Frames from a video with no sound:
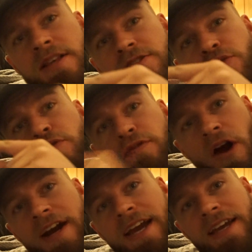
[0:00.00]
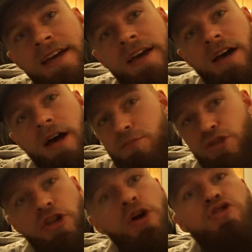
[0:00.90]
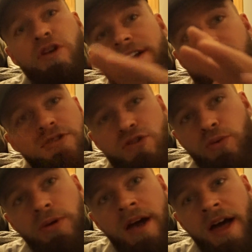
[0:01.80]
till Friday, so no training at all.